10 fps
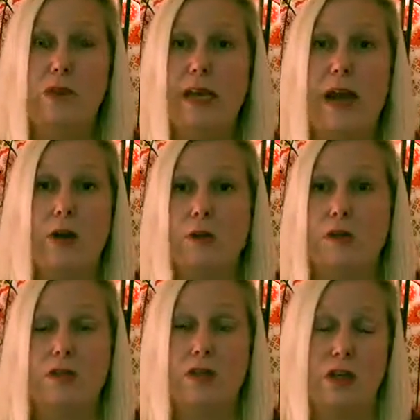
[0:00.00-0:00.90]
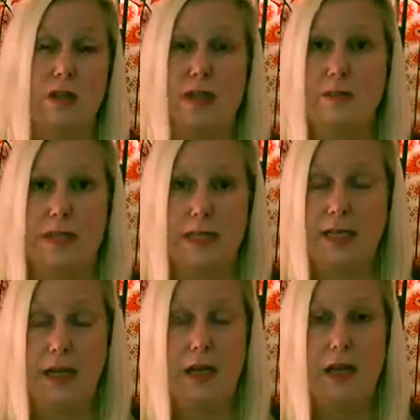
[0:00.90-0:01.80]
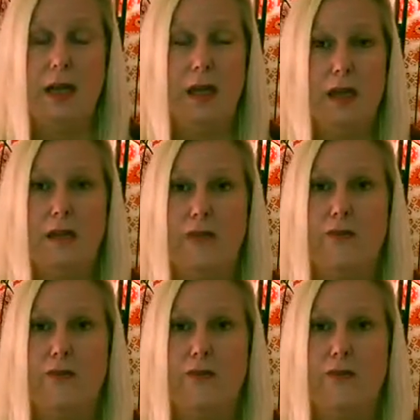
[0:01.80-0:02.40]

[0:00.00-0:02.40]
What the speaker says: now was as good a time as any. They